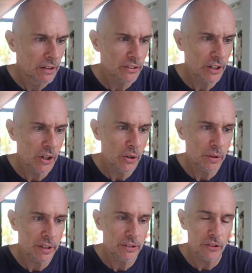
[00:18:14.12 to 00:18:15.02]

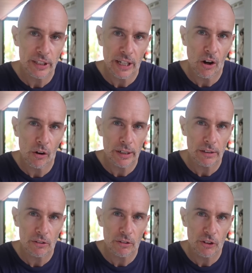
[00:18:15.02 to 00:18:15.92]
So does it get hot in
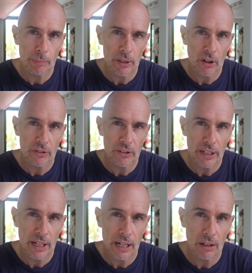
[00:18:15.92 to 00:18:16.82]
a shipping
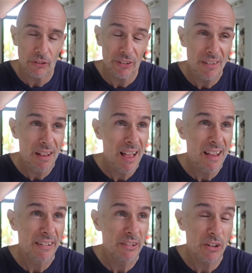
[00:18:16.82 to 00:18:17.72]
container house?
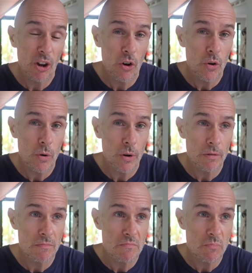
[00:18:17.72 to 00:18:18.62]
No
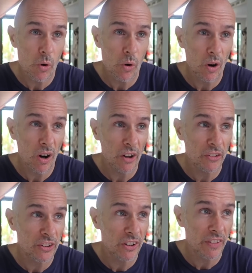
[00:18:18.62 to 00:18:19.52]
more
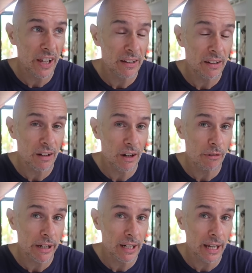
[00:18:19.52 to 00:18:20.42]
hotter than a
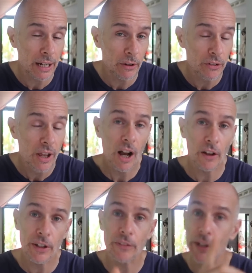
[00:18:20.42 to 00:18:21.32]
regular house.
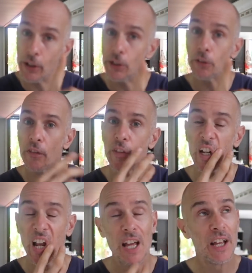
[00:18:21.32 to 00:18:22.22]
The only other
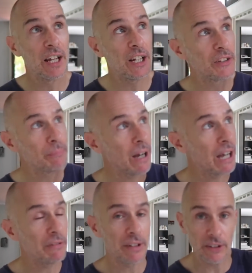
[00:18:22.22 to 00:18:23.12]
thing is, by
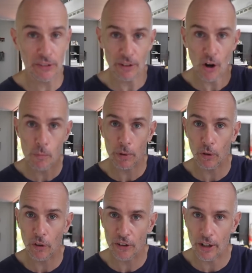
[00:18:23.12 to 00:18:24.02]
having this open
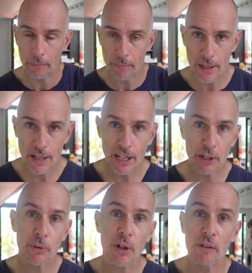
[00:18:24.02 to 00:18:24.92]
all the time,
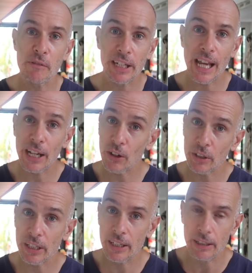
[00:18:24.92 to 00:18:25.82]
is we can't have any
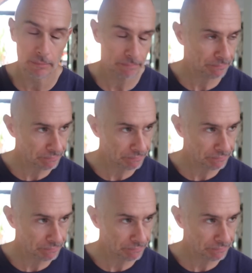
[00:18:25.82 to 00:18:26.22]
aircon in here,